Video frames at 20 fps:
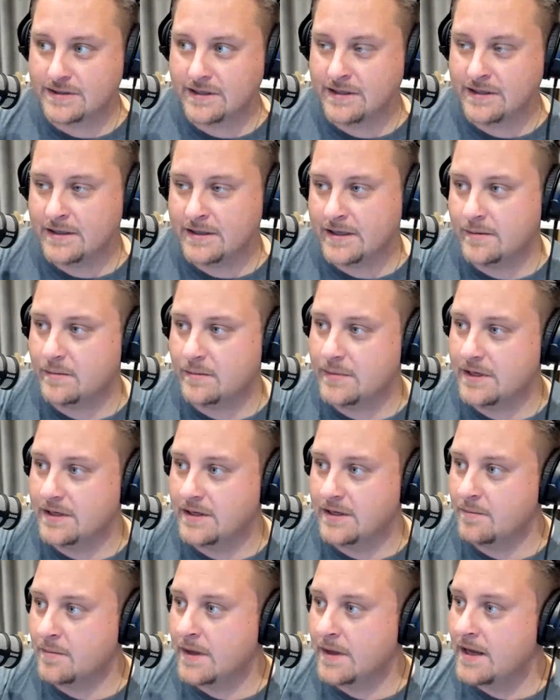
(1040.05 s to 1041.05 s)
And it can
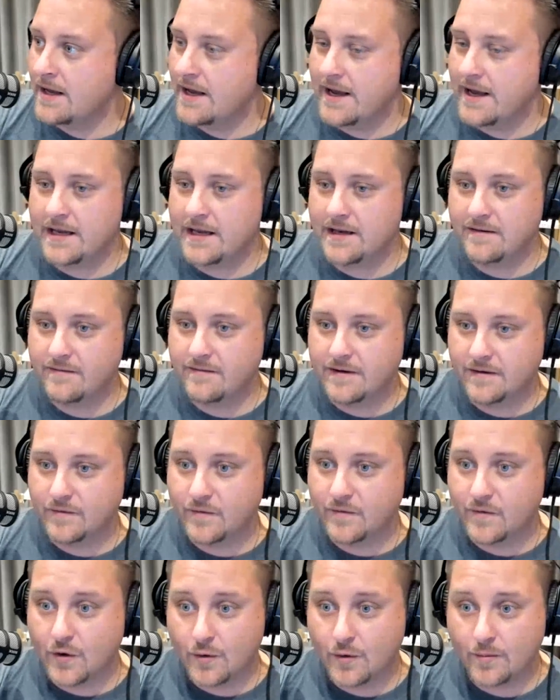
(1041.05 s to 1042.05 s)
be anything
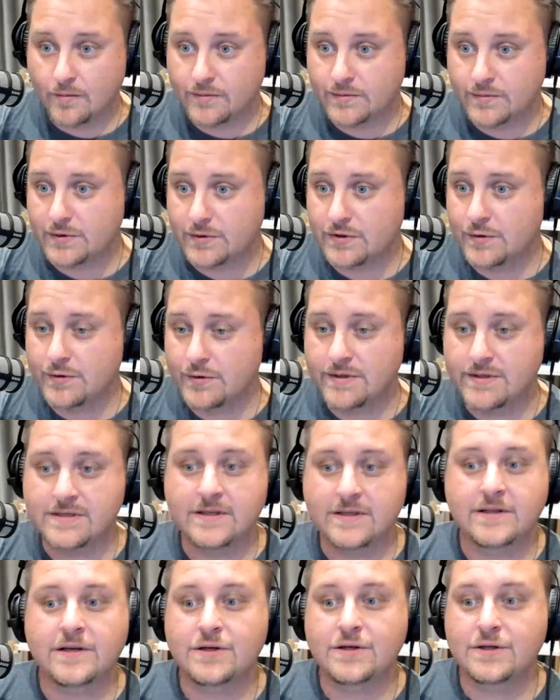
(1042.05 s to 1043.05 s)
from students
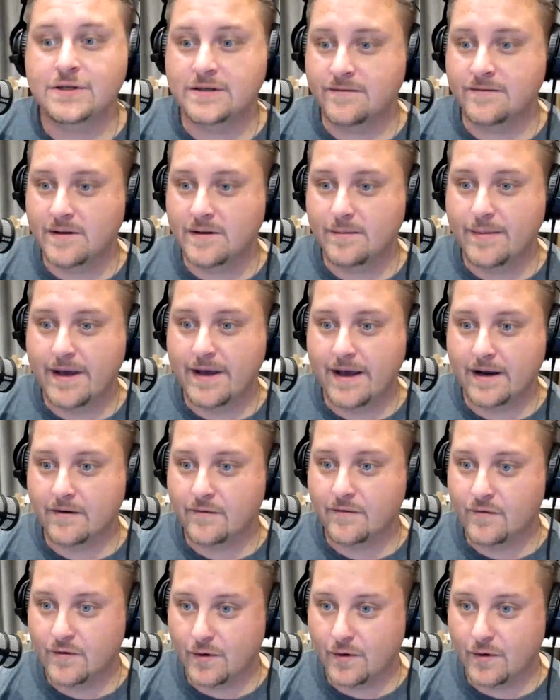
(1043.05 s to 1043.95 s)
and teachers' feedback,